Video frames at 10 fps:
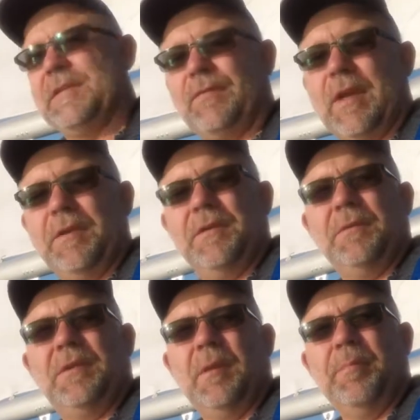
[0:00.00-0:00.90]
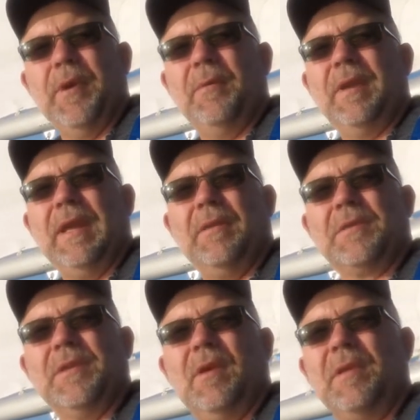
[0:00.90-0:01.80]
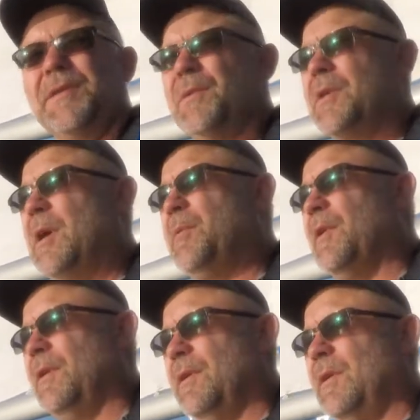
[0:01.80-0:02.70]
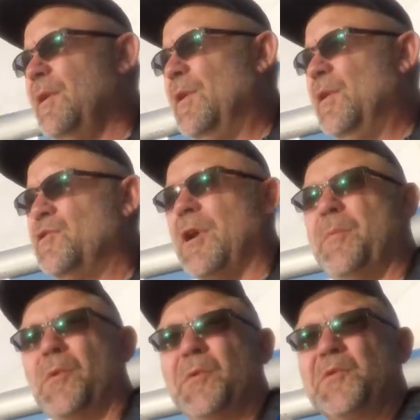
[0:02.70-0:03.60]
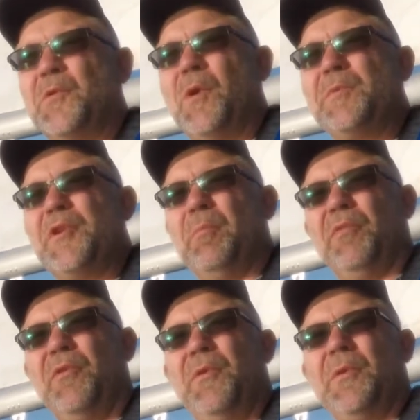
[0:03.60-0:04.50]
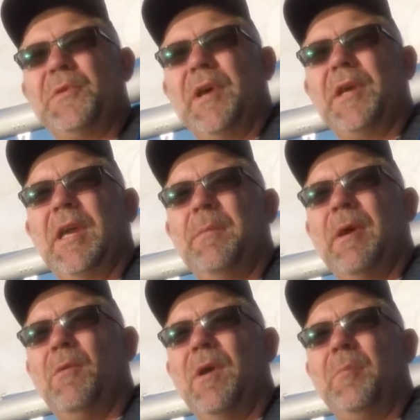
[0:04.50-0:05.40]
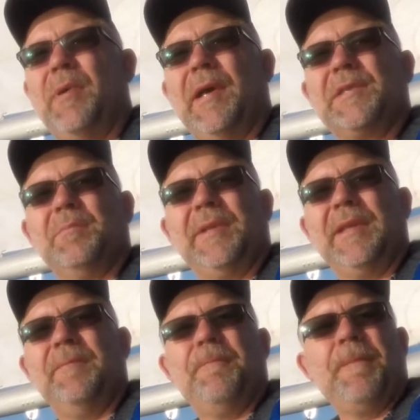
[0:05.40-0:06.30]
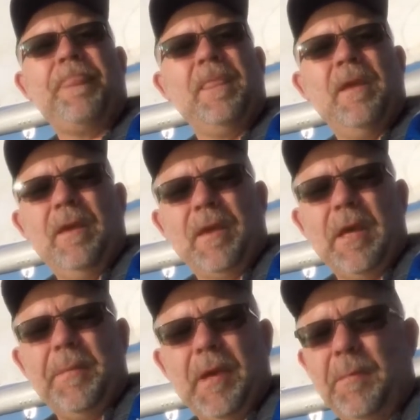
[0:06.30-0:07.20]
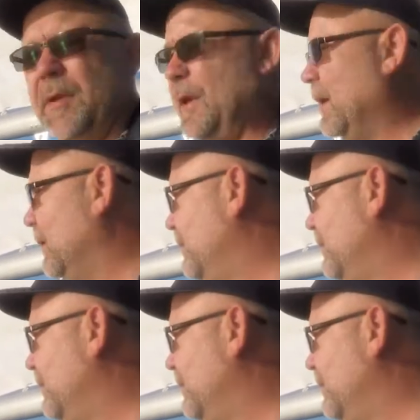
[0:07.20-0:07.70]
I've got to do to the boat, and there's also a couple of tropical storms that are brewing. They're talking about one possibly coming up here.